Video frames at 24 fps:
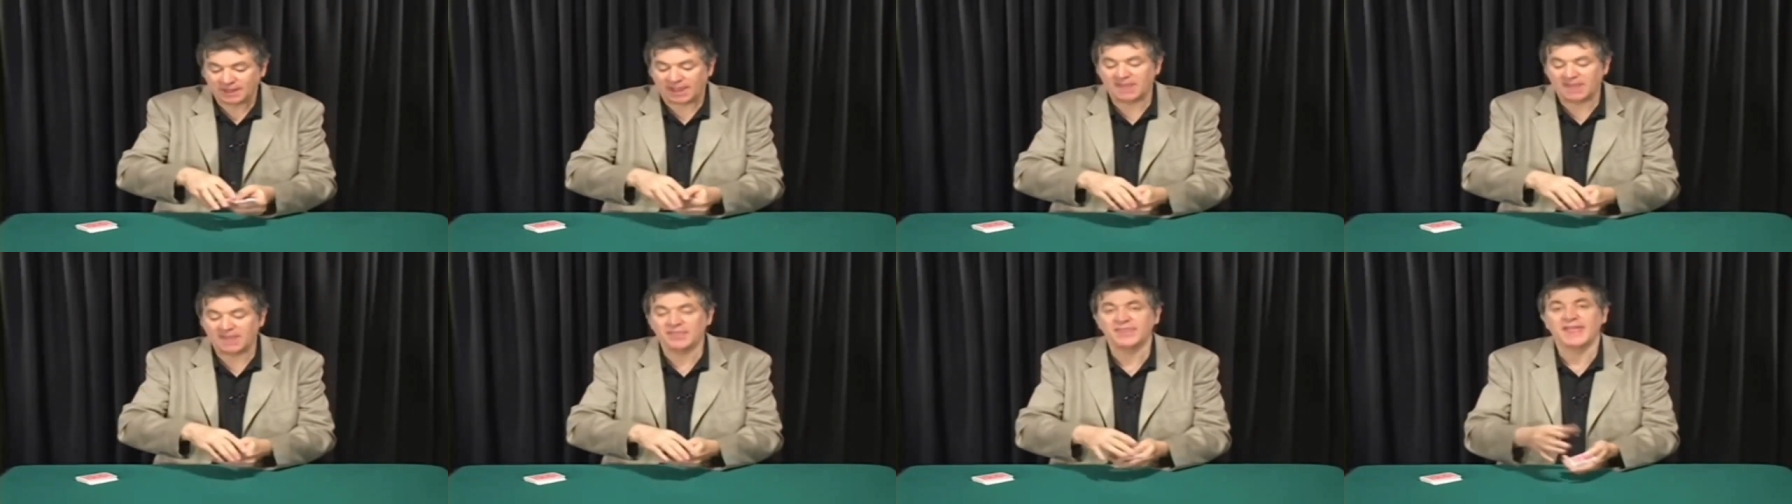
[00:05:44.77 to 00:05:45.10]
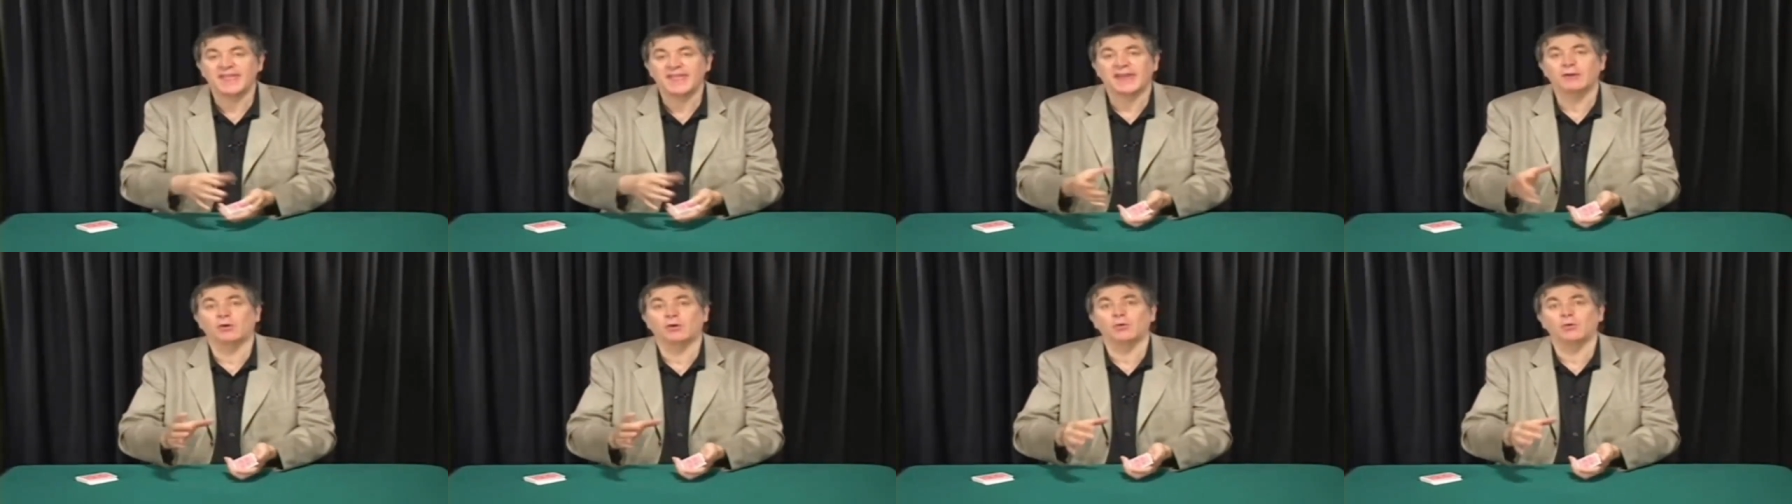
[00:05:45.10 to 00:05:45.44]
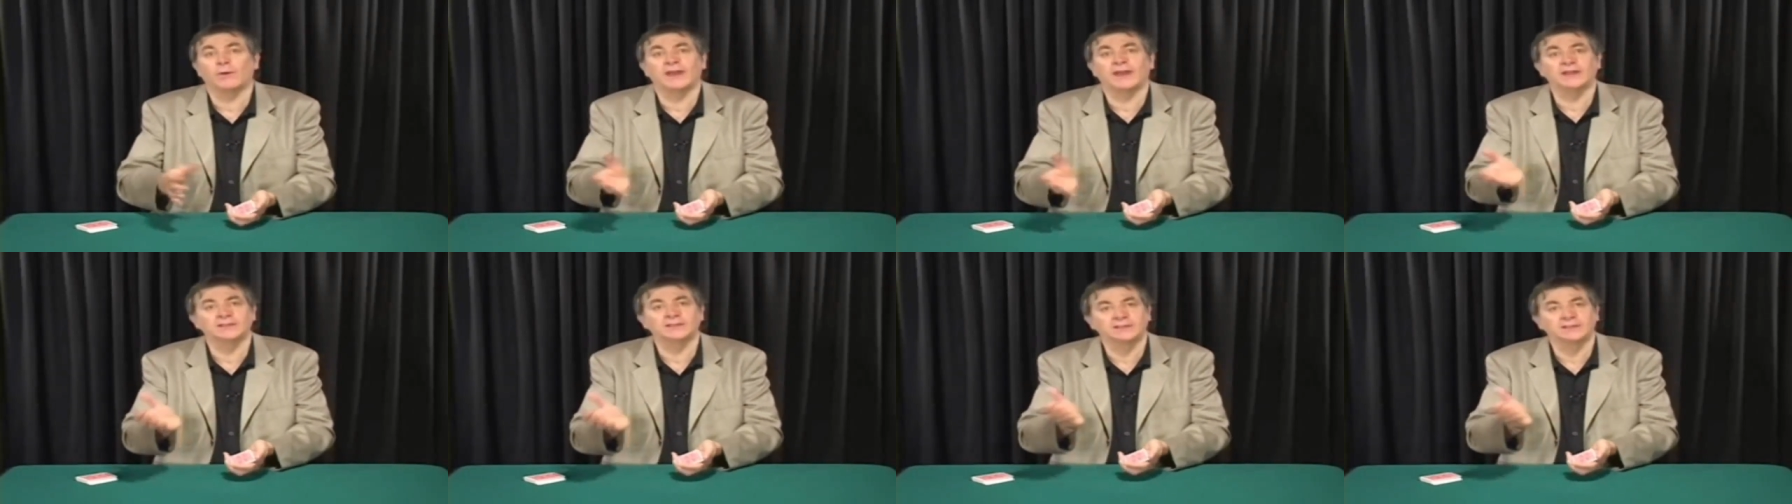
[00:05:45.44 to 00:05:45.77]
and then
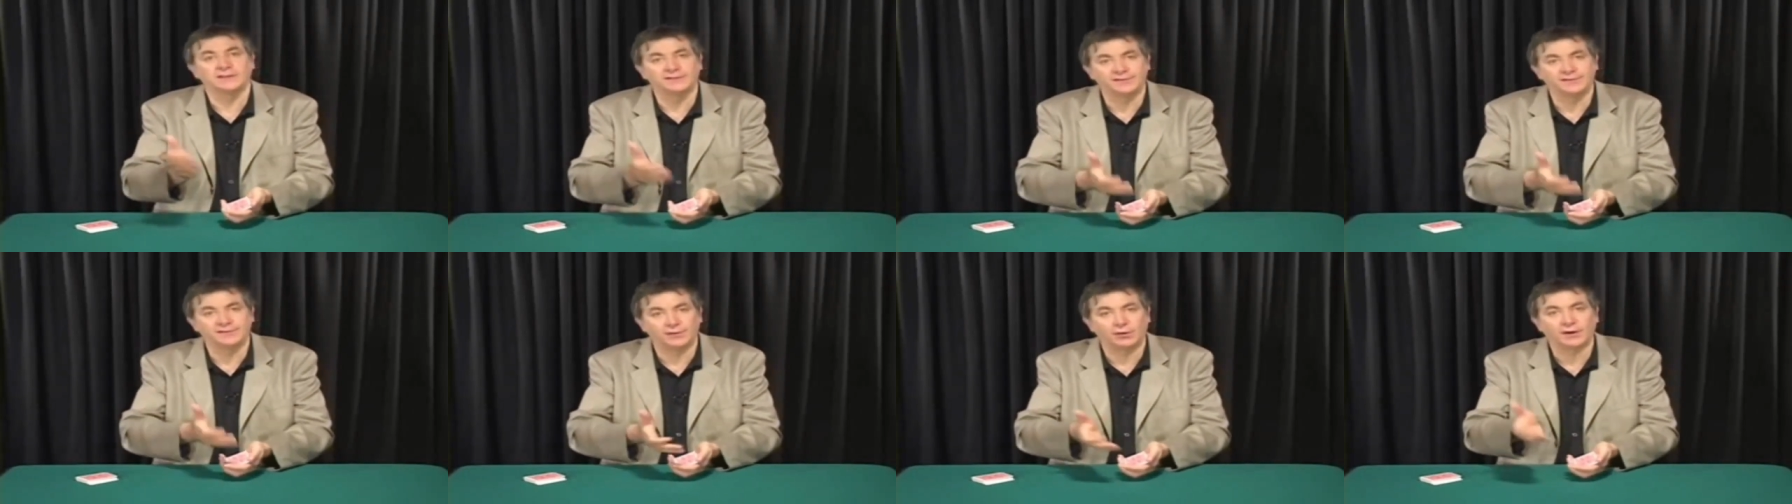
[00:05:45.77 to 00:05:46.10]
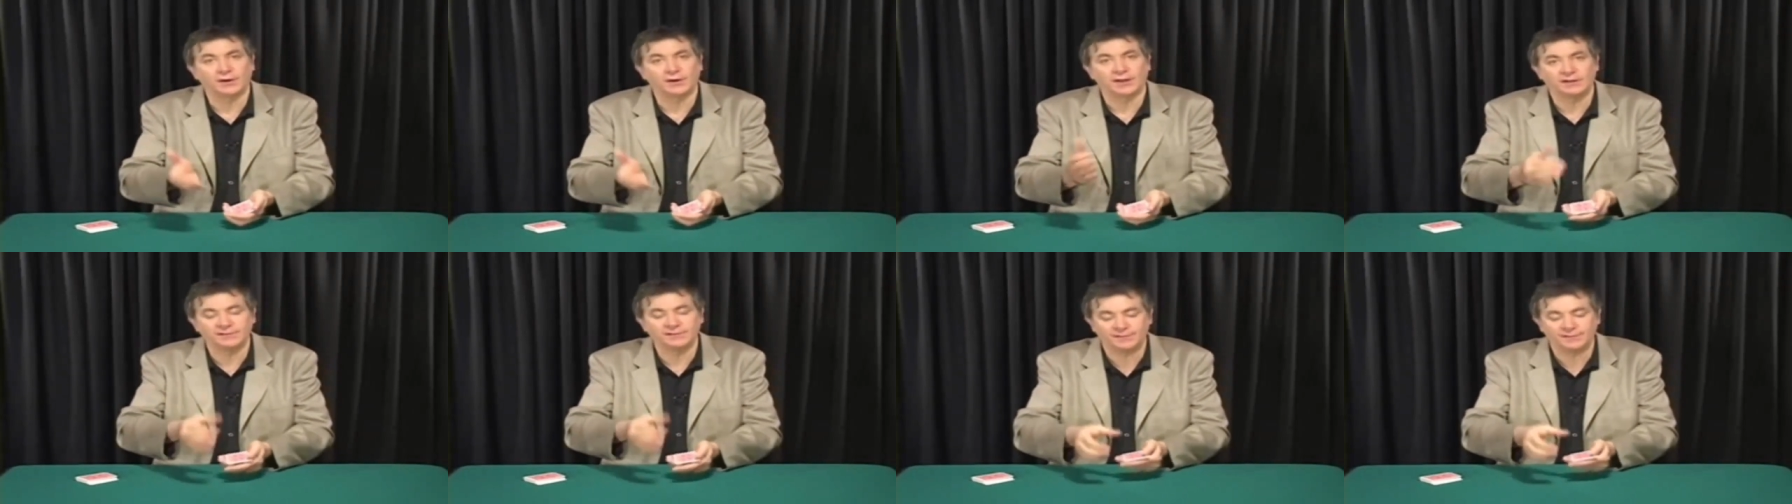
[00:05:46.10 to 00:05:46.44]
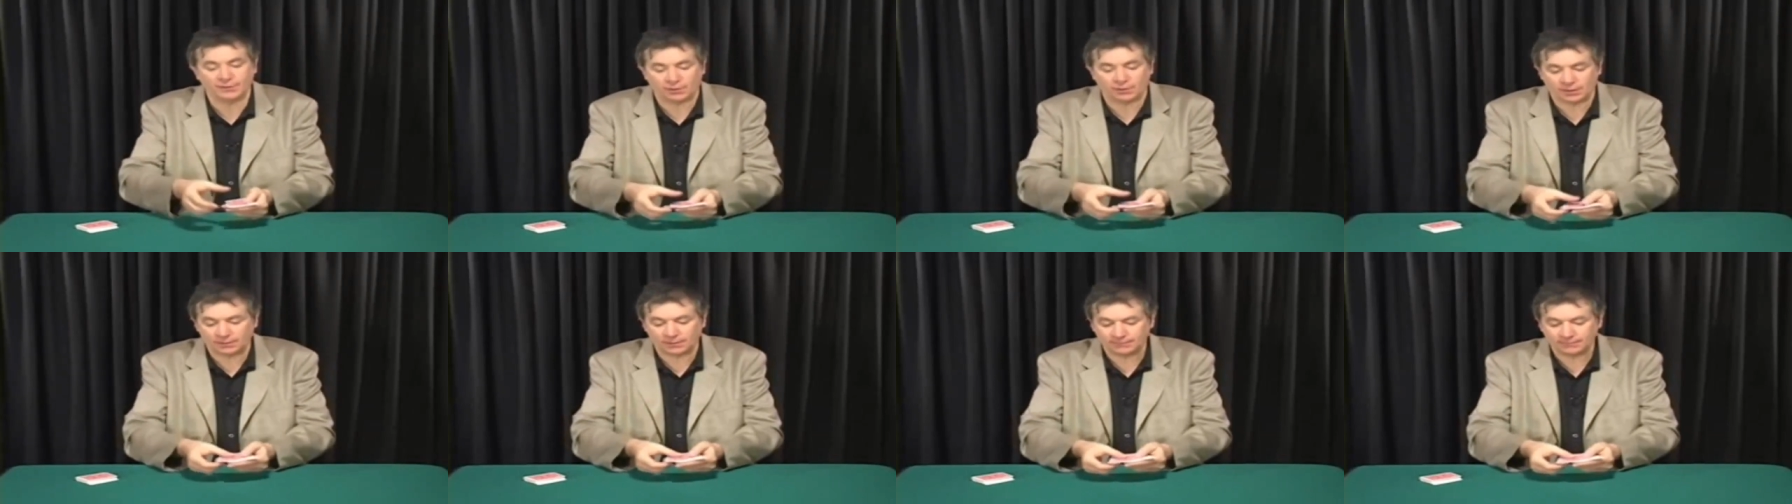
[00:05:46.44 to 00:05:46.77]
always four and
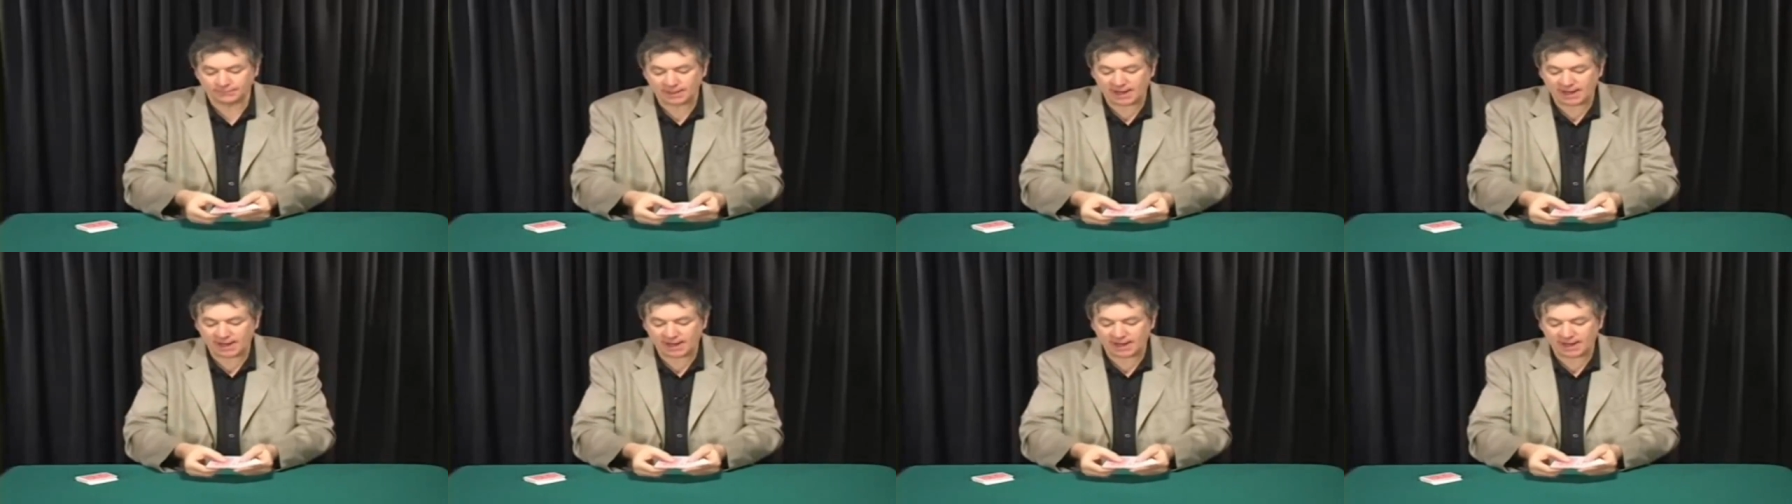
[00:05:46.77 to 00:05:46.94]
four